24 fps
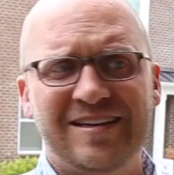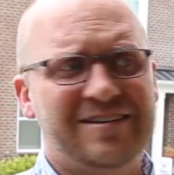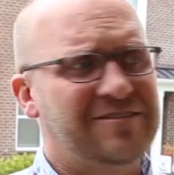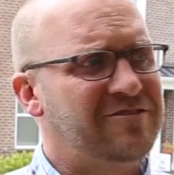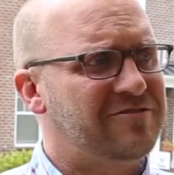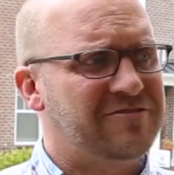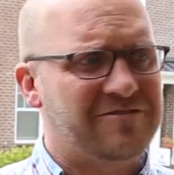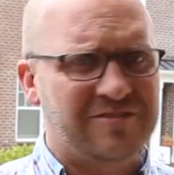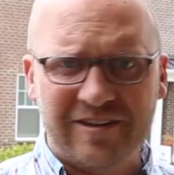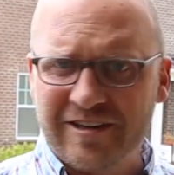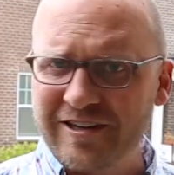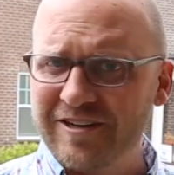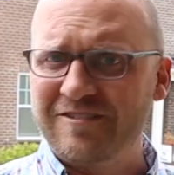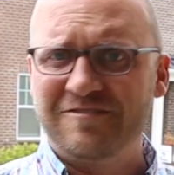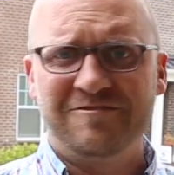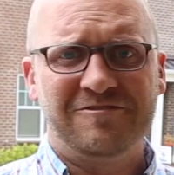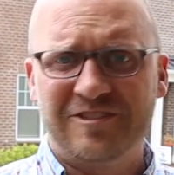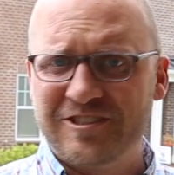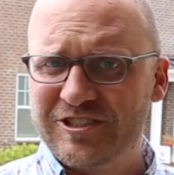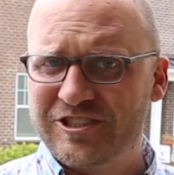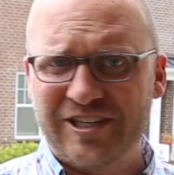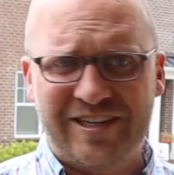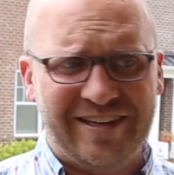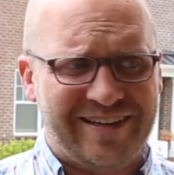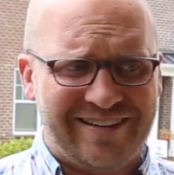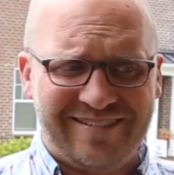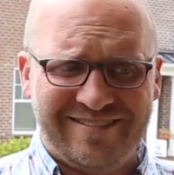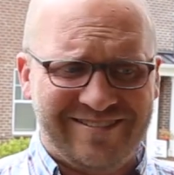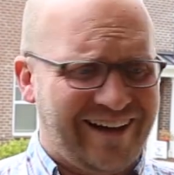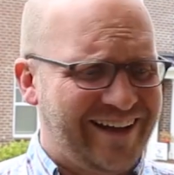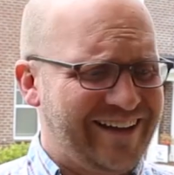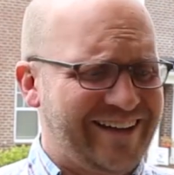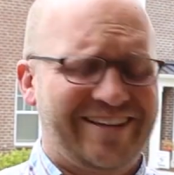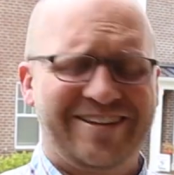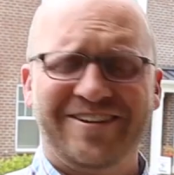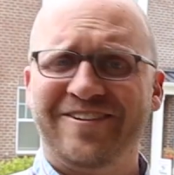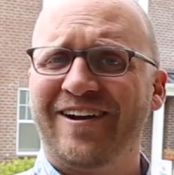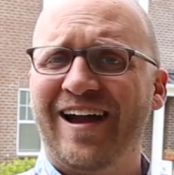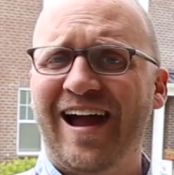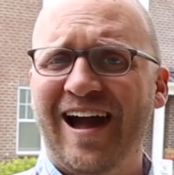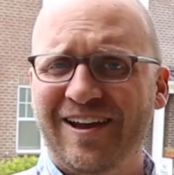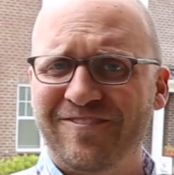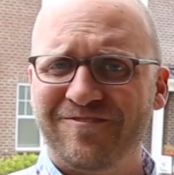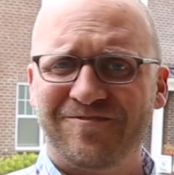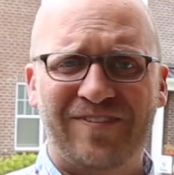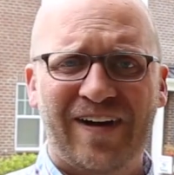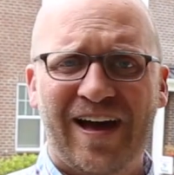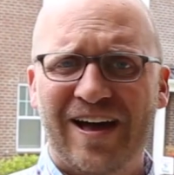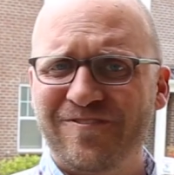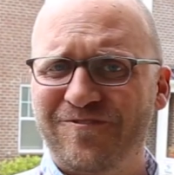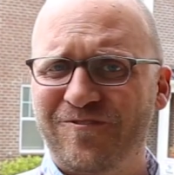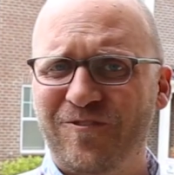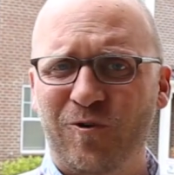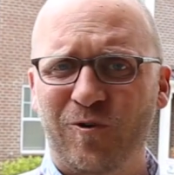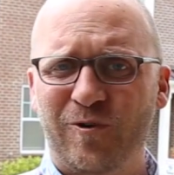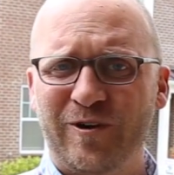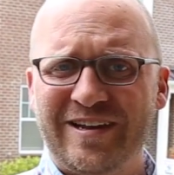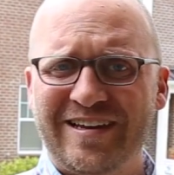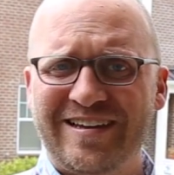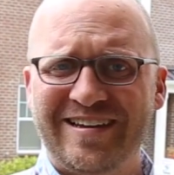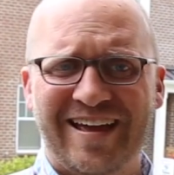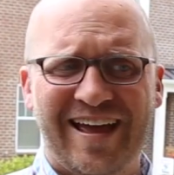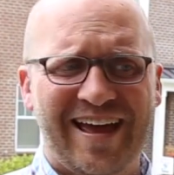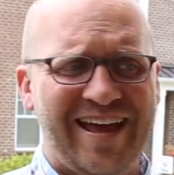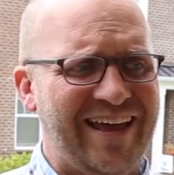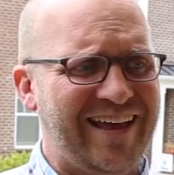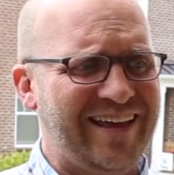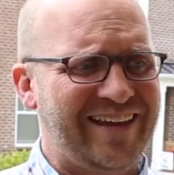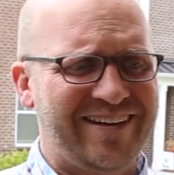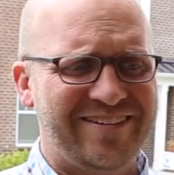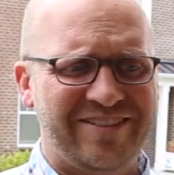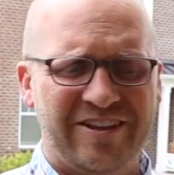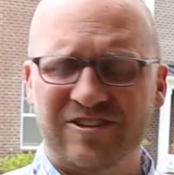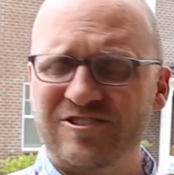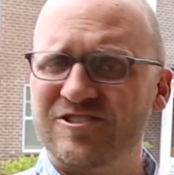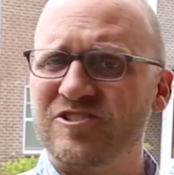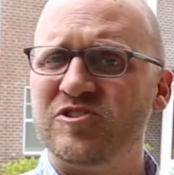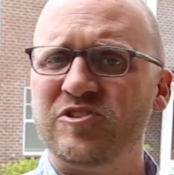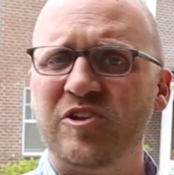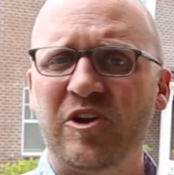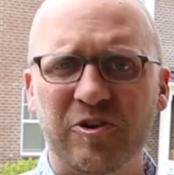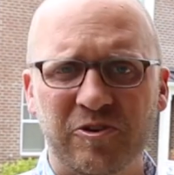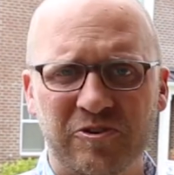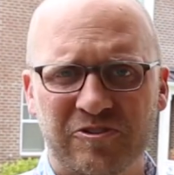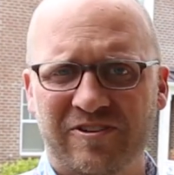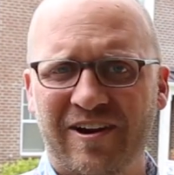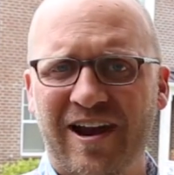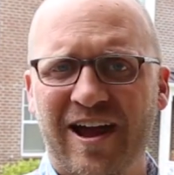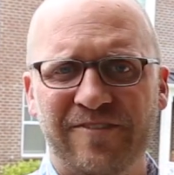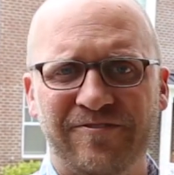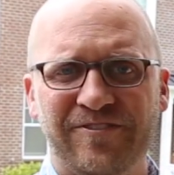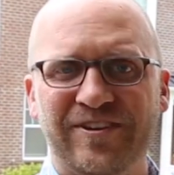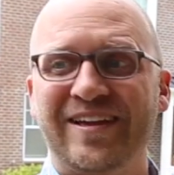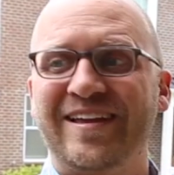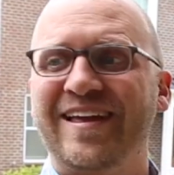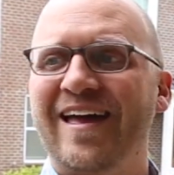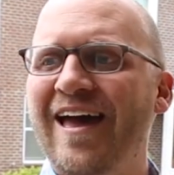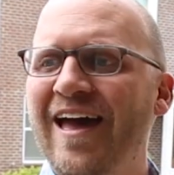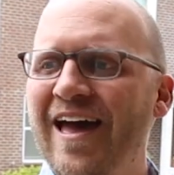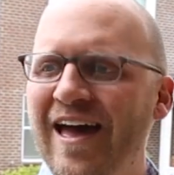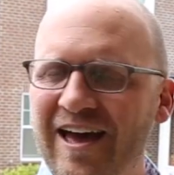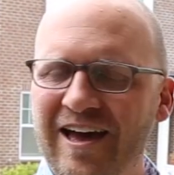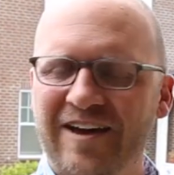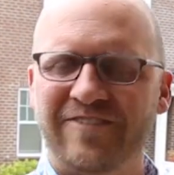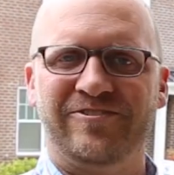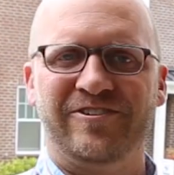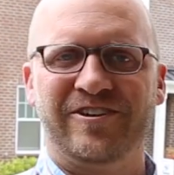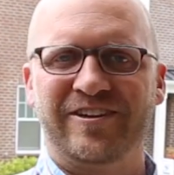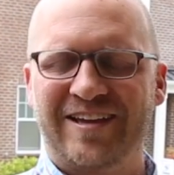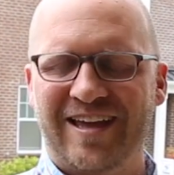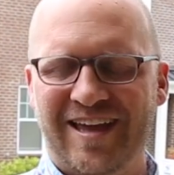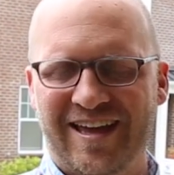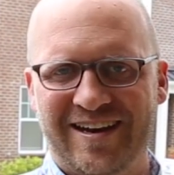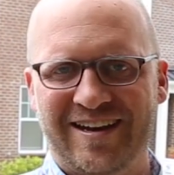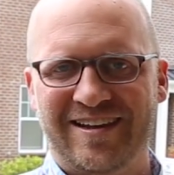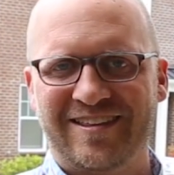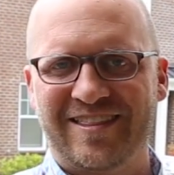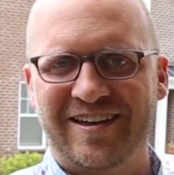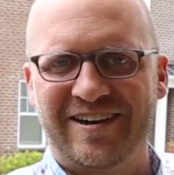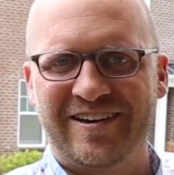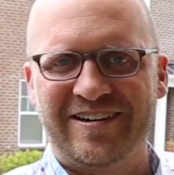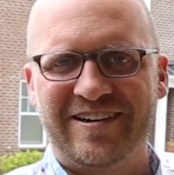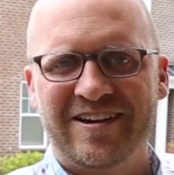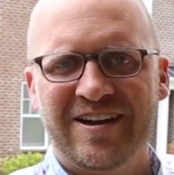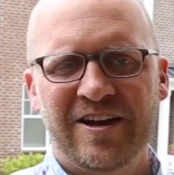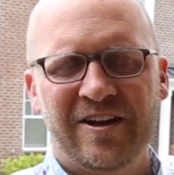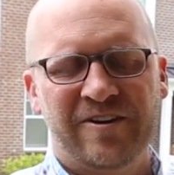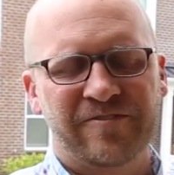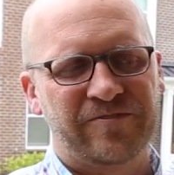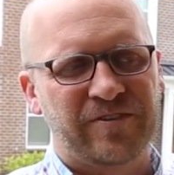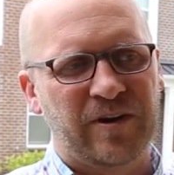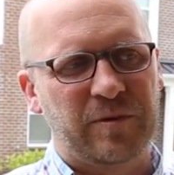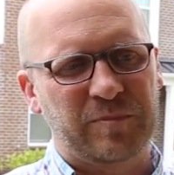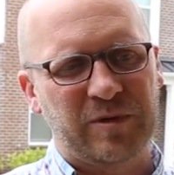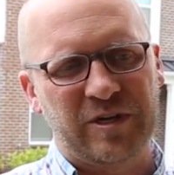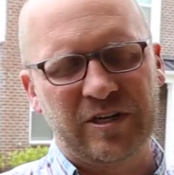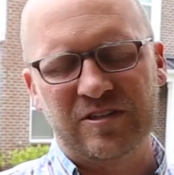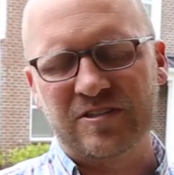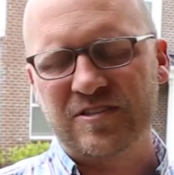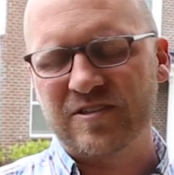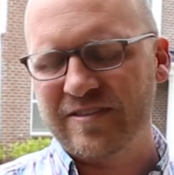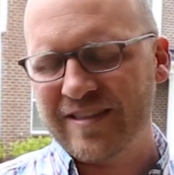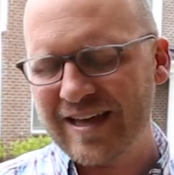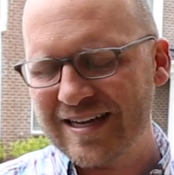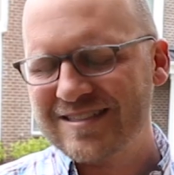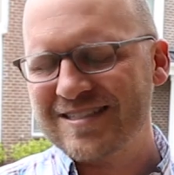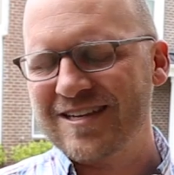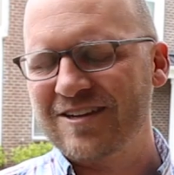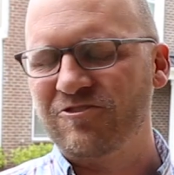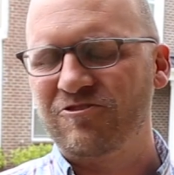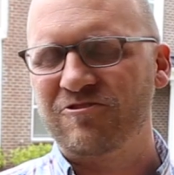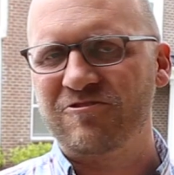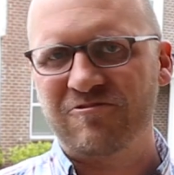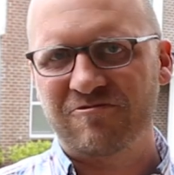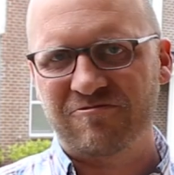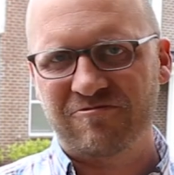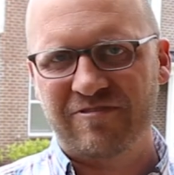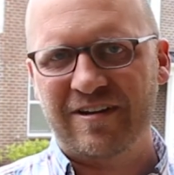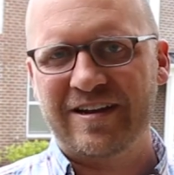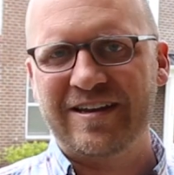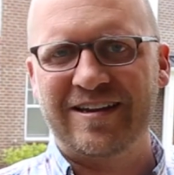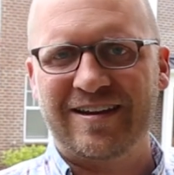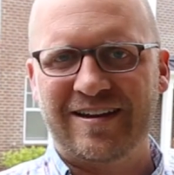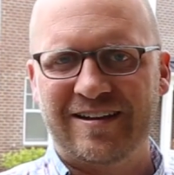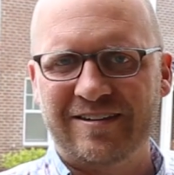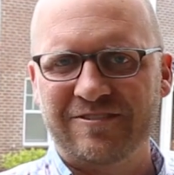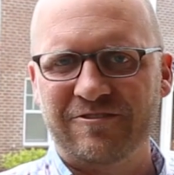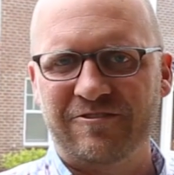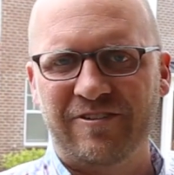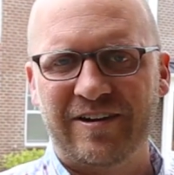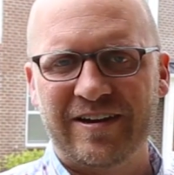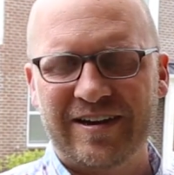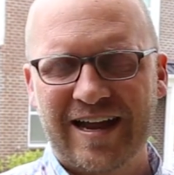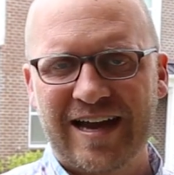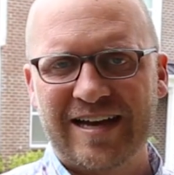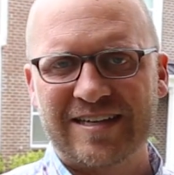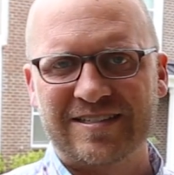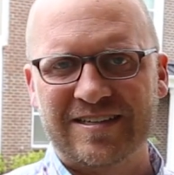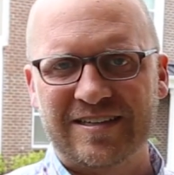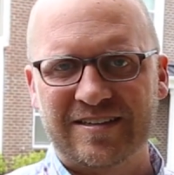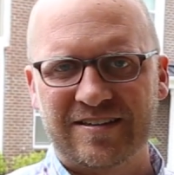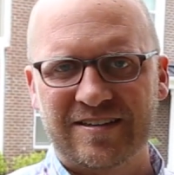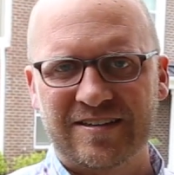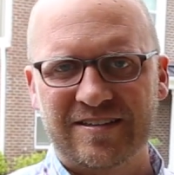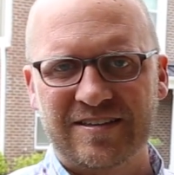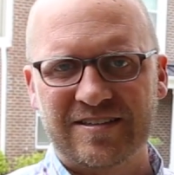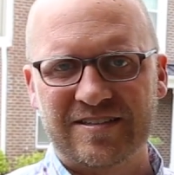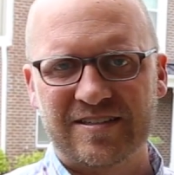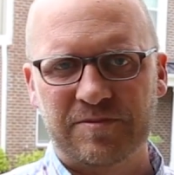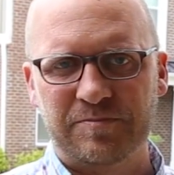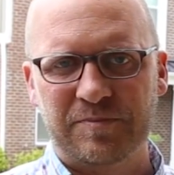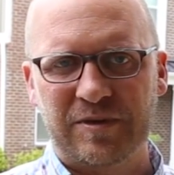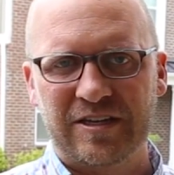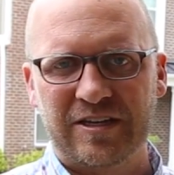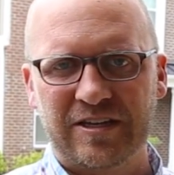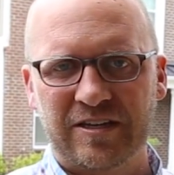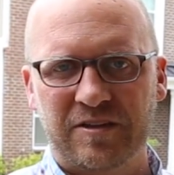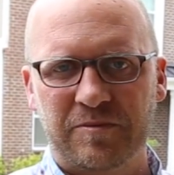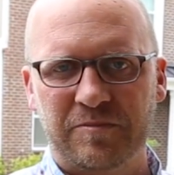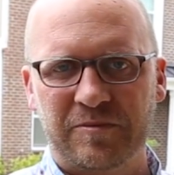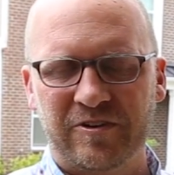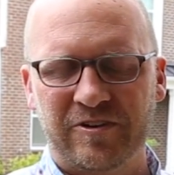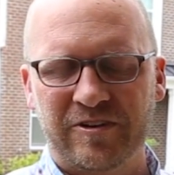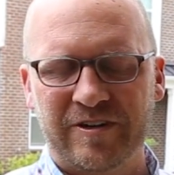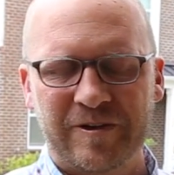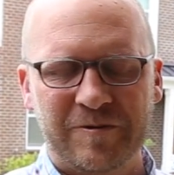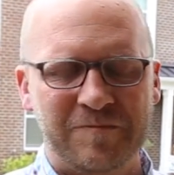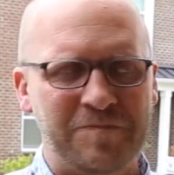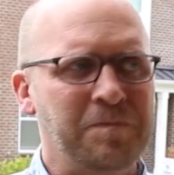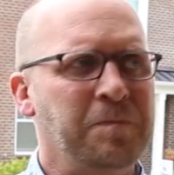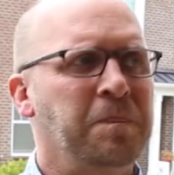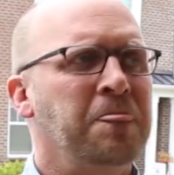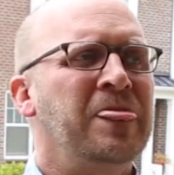Legit, you're on 540 and there's no traffic ever getting there from here. So that's a great asset to this immediate community.